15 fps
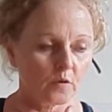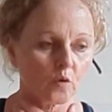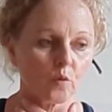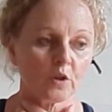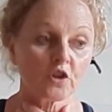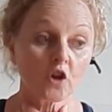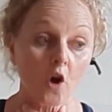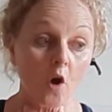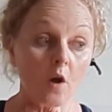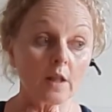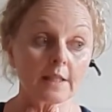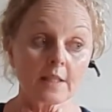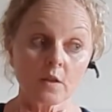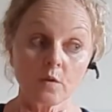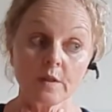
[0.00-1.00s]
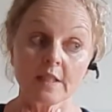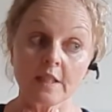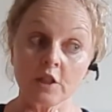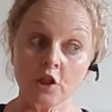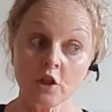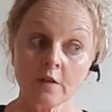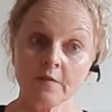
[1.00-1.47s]
which also is the
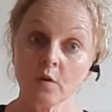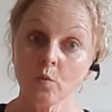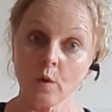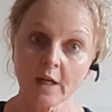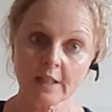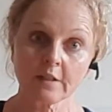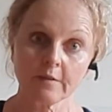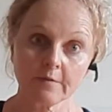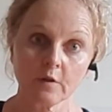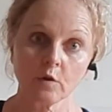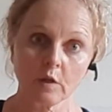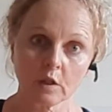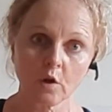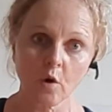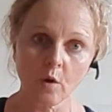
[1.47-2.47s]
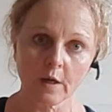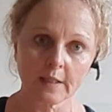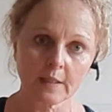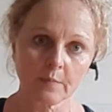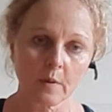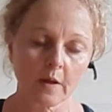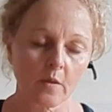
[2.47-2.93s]
nerve that works our vocal cords,
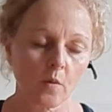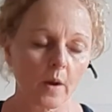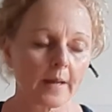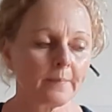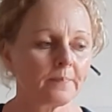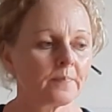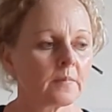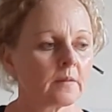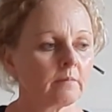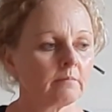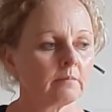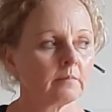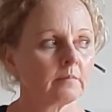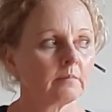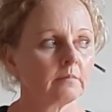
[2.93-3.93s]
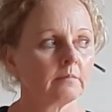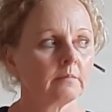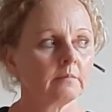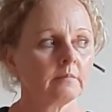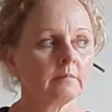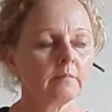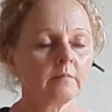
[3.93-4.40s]
by the way,
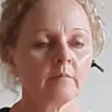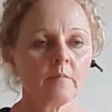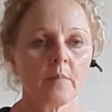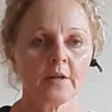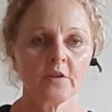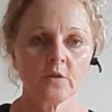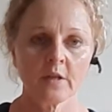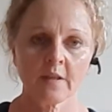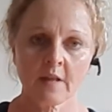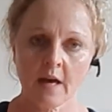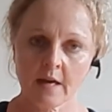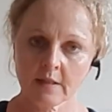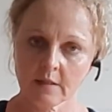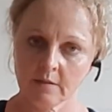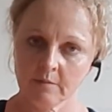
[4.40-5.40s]
by doing that,